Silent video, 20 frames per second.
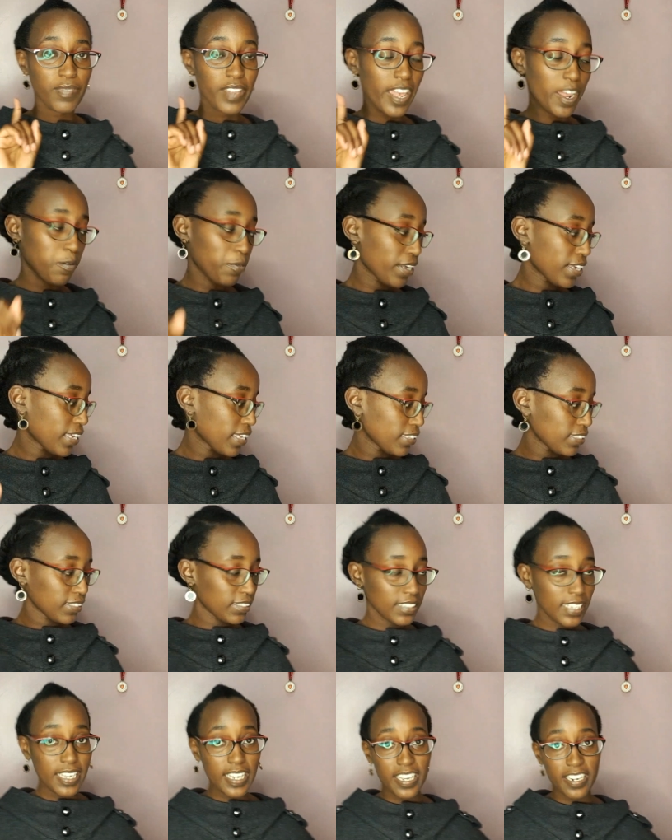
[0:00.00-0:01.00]
And we can
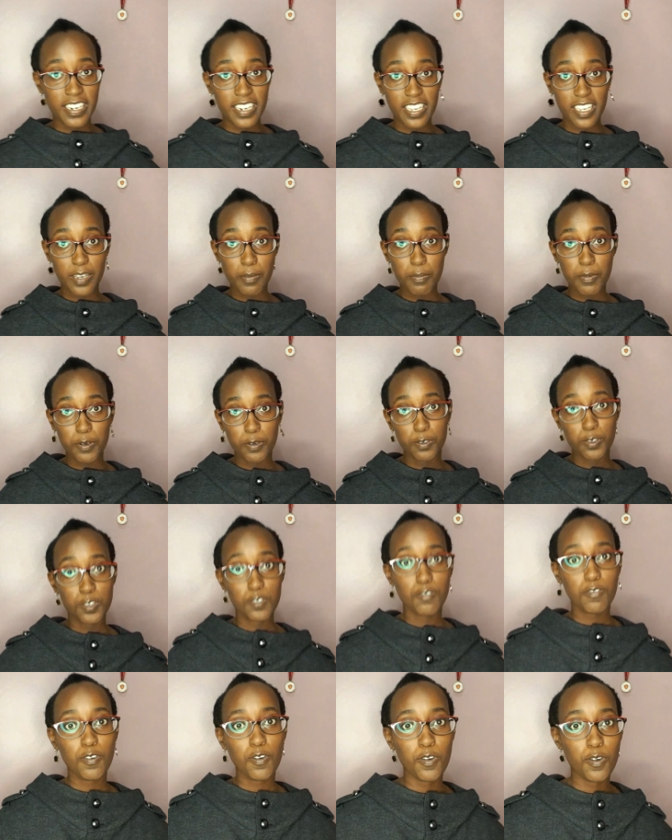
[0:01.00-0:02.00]
see in Hebrews
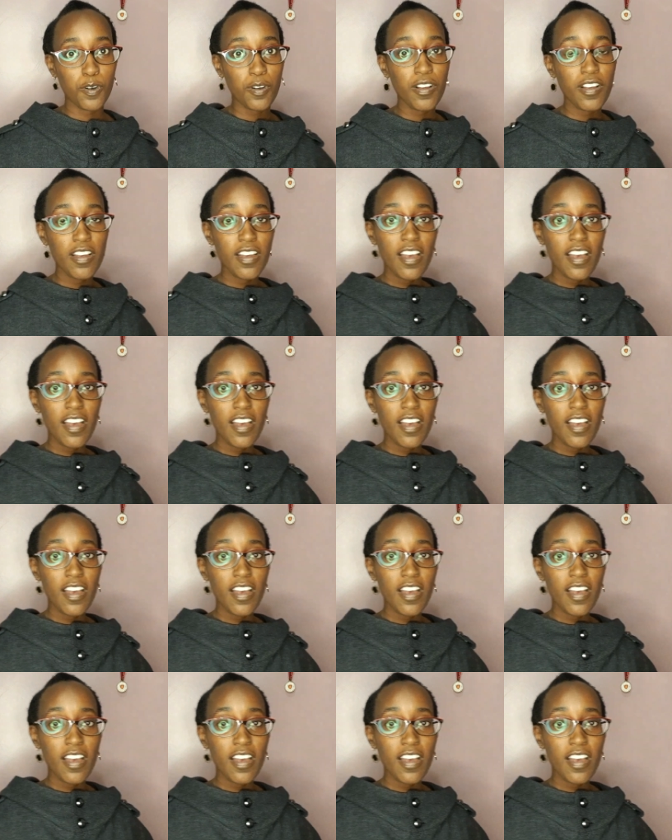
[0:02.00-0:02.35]
4,